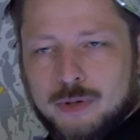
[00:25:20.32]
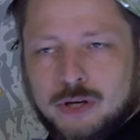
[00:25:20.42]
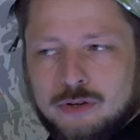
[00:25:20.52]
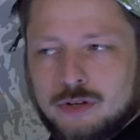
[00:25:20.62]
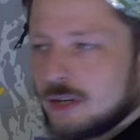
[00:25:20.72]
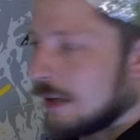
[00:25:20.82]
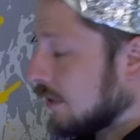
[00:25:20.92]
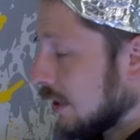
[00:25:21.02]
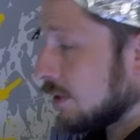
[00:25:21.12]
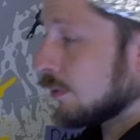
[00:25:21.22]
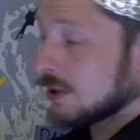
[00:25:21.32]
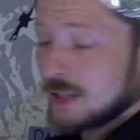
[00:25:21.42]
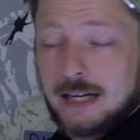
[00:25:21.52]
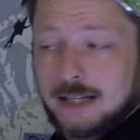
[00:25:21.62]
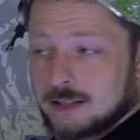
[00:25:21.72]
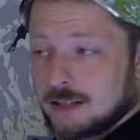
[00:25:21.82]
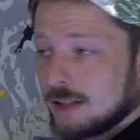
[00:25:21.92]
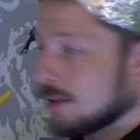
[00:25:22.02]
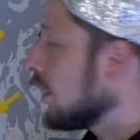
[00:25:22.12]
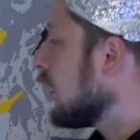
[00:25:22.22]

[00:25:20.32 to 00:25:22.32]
burned. Now this was an accident